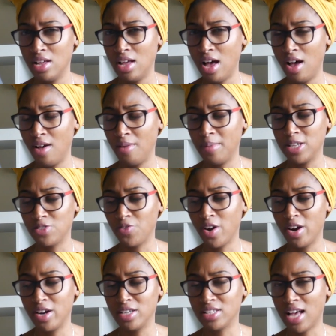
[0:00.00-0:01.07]
as
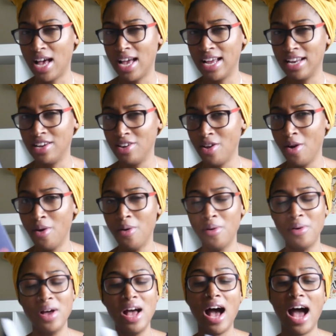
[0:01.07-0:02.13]
far as I
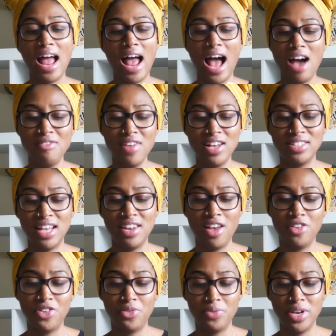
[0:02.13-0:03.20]
know. I have not sat
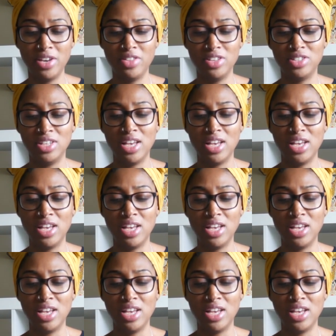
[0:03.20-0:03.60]
down to read this